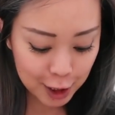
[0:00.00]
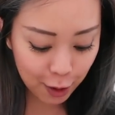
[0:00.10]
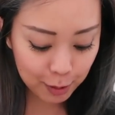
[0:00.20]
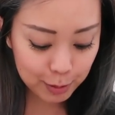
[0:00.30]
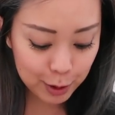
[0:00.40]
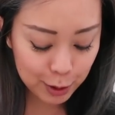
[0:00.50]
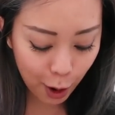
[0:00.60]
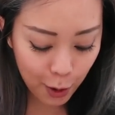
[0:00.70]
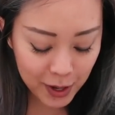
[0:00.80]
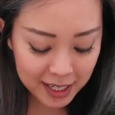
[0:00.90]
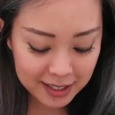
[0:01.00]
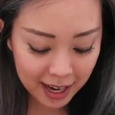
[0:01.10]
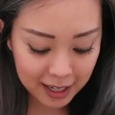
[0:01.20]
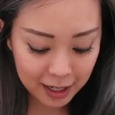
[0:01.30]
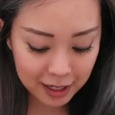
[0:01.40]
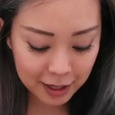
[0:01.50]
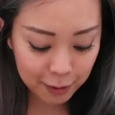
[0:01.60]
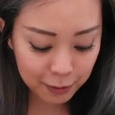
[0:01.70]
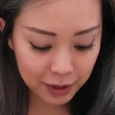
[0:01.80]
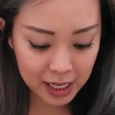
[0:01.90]
So I'm so
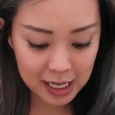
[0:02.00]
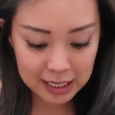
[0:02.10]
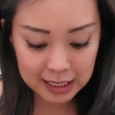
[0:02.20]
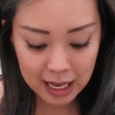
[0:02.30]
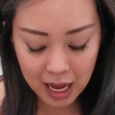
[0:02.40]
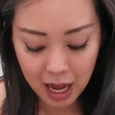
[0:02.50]
excited for these.